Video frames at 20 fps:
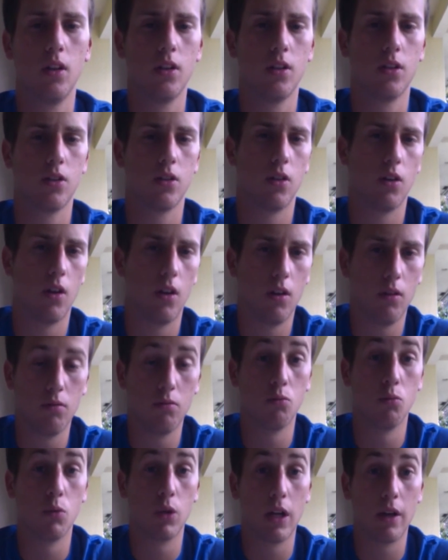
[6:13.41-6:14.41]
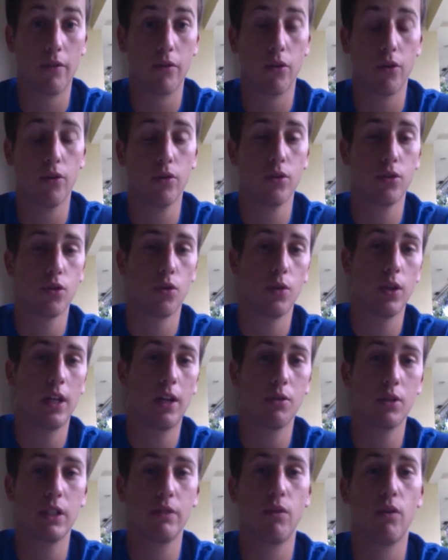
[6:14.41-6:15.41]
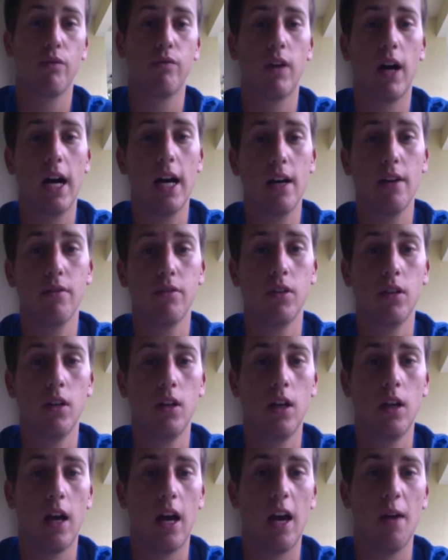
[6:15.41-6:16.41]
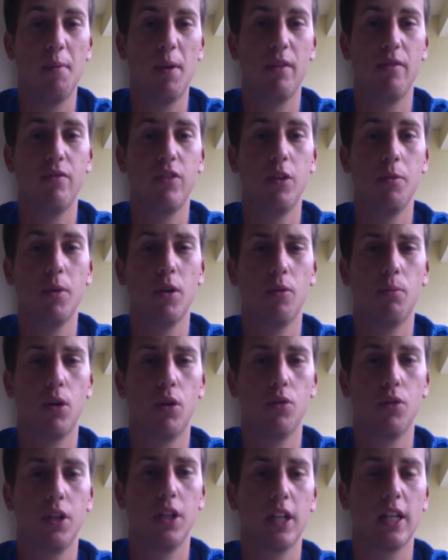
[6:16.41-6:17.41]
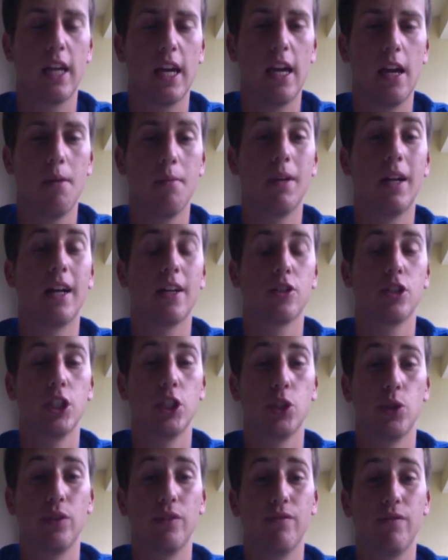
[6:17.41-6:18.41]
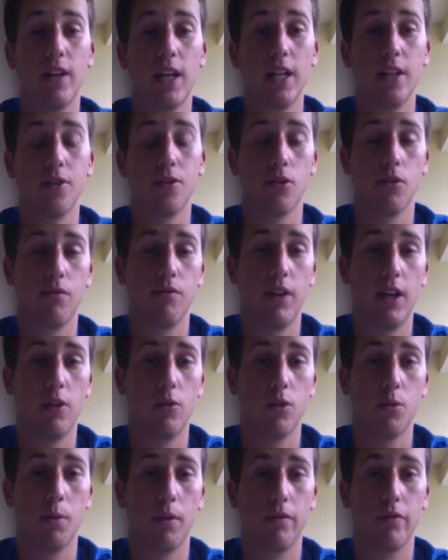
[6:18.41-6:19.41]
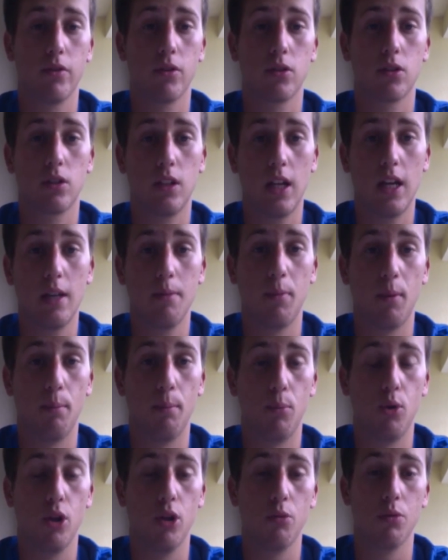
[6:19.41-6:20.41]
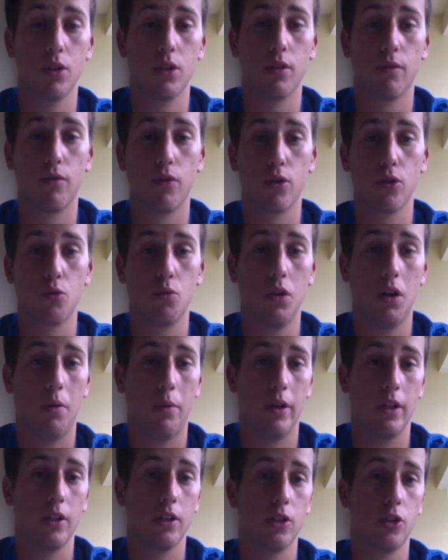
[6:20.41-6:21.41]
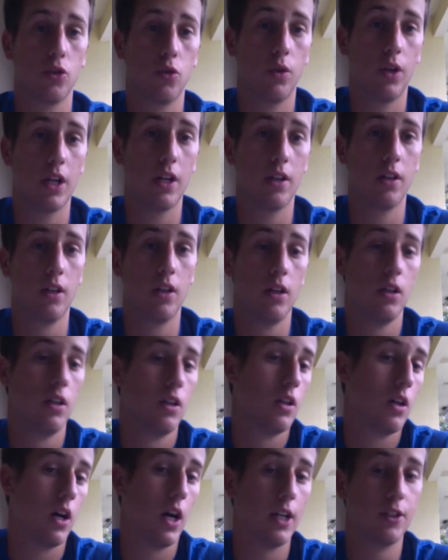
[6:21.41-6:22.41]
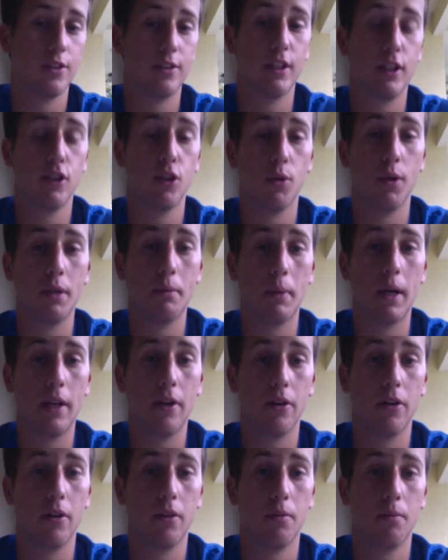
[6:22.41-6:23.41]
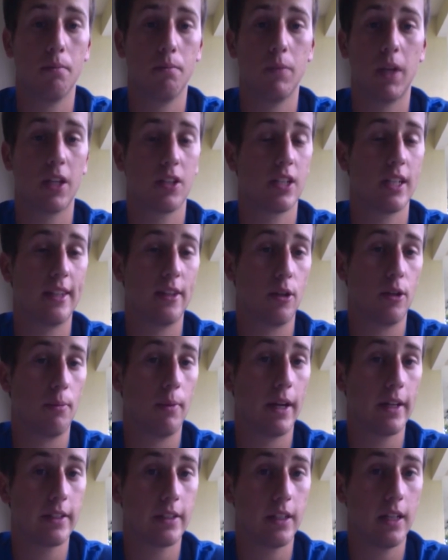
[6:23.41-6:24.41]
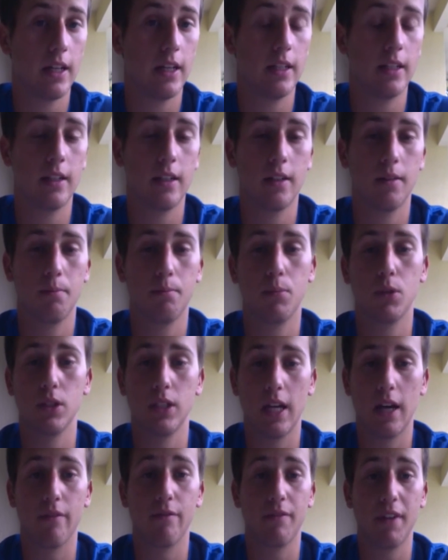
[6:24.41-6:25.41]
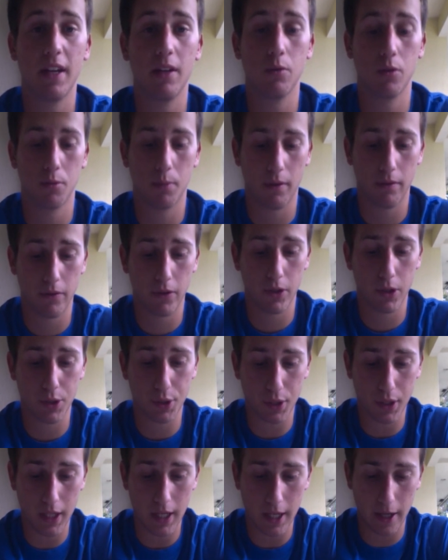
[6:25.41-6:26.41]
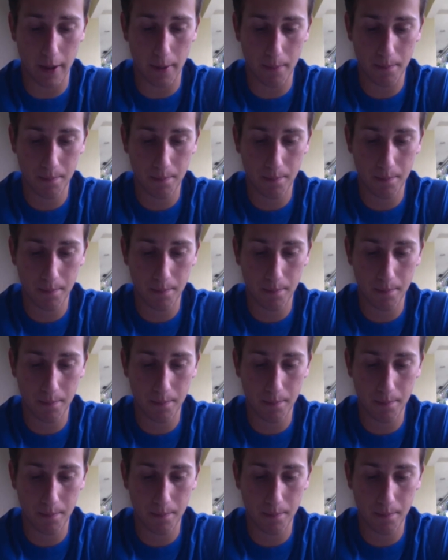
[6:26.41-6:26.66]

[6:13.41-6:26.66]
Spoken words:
So, whatever. So then I was level 5. I met female opponent in the game and I actually joined Fade. So Fade was my first clan, but Bullet was the first one I wanted to join. I didn't know any better. I'm not saying they're a bad clan, but yeah, Fade was my first clan.